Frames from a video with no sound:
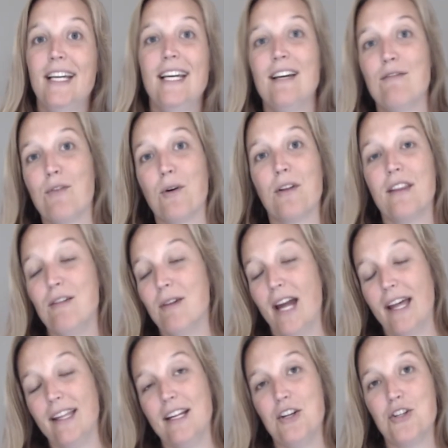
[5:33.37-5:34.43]
for the
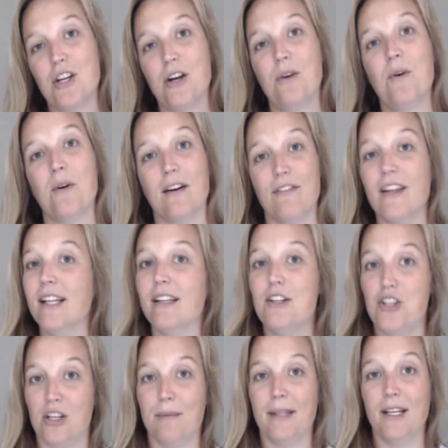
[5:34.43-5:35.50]
reality show or if they
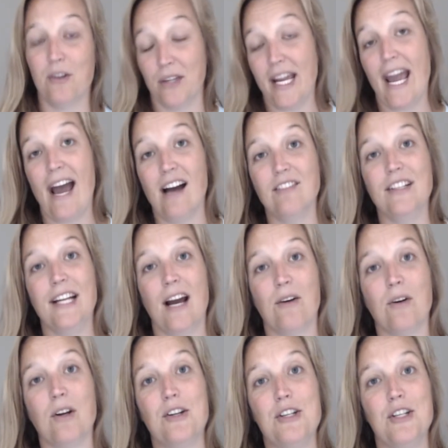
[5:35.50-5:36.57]
legitimately only have an
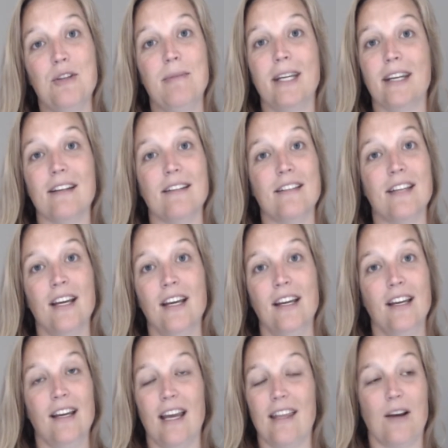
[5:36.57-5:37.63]
hour or two, because
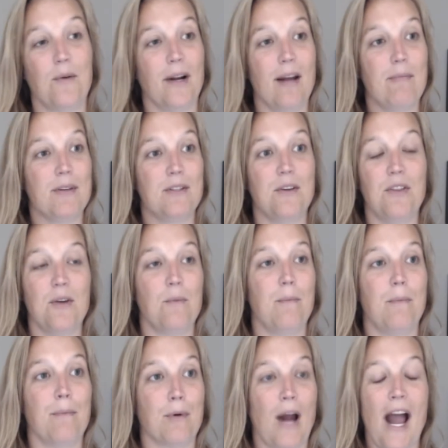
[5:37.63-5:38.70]
I think one episode the
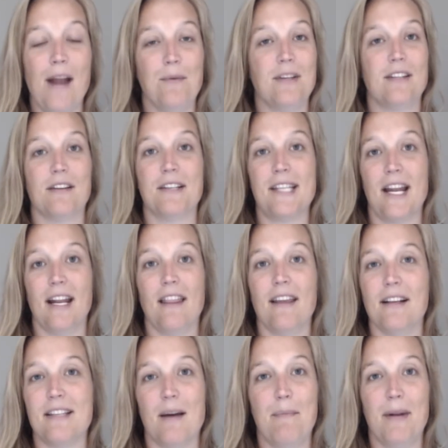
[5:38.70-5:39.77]
bride was still setting
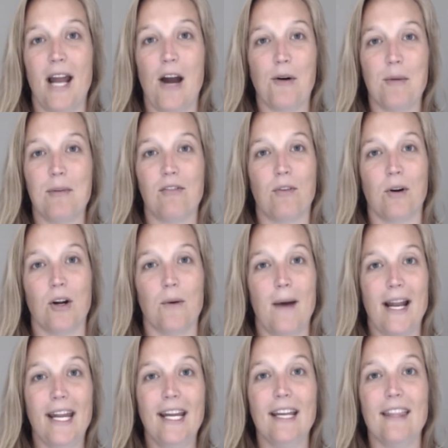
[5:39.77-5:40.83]
things up an hour before her
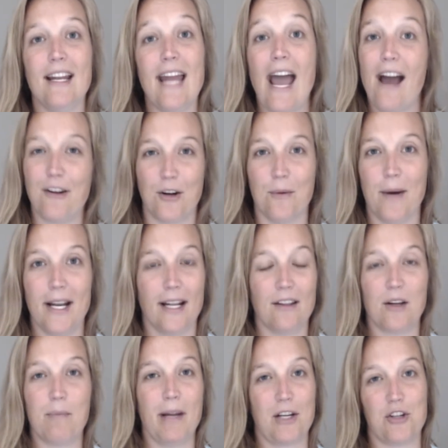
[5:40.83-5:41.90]
wedding, and then at her wedding
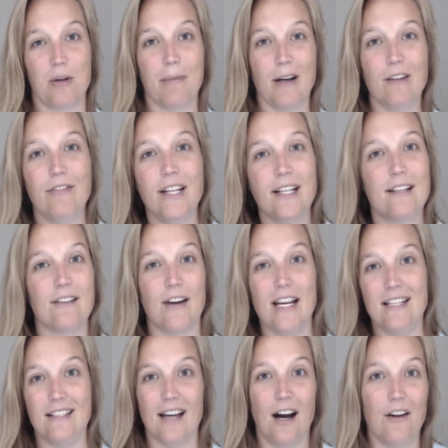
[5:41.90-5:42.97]
looked picture perfect, so I
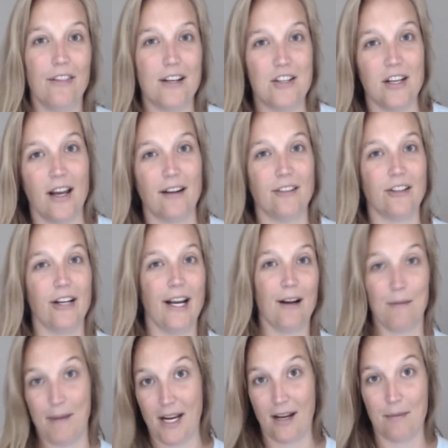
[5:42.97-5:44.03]
doubt that she got all her hair
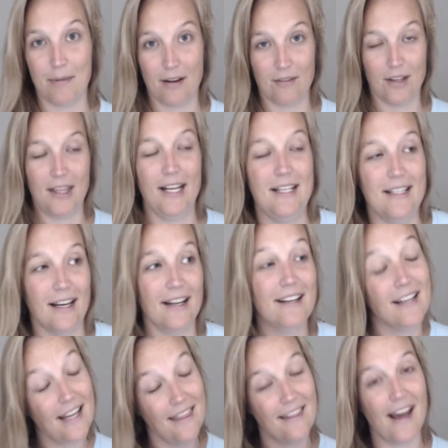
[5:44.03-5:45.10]
and makeup and everything done
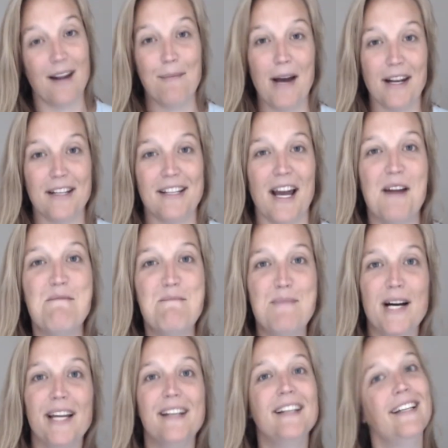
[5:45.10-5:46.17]
in that amount of time.
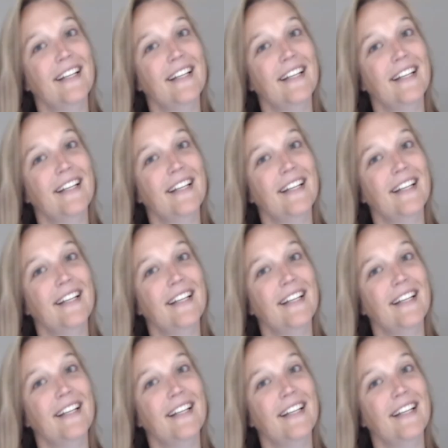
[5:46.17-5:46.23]
But,